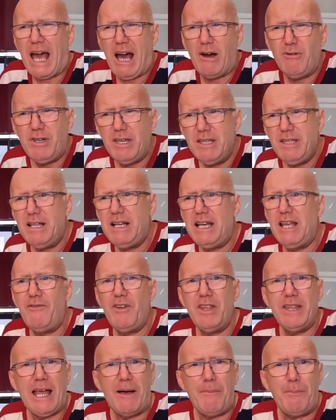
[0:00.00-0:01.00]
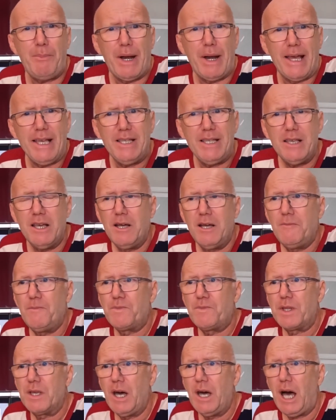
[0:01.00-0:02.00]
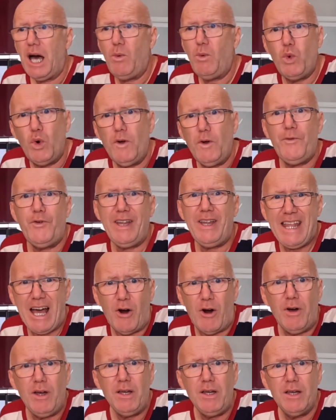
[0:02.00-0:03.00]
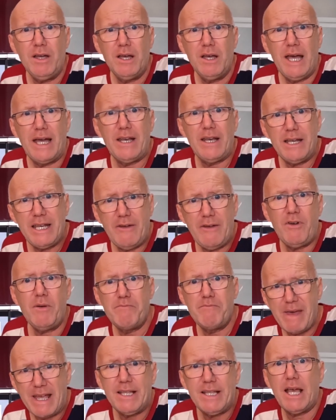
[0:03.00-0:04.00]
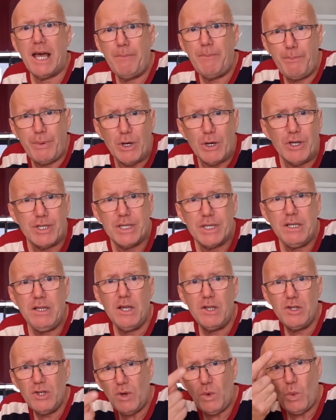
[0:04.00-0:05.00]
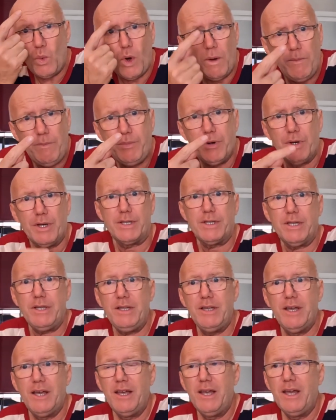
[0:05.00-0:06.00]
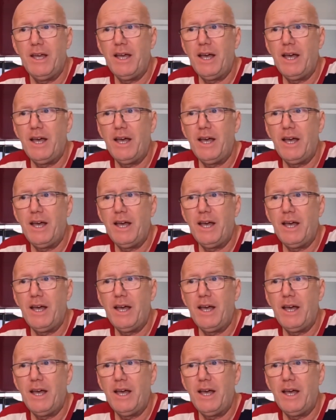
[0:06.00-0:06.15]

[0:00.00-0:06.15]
How can you live in that place? I walked for an hour and I never met a person, not one person.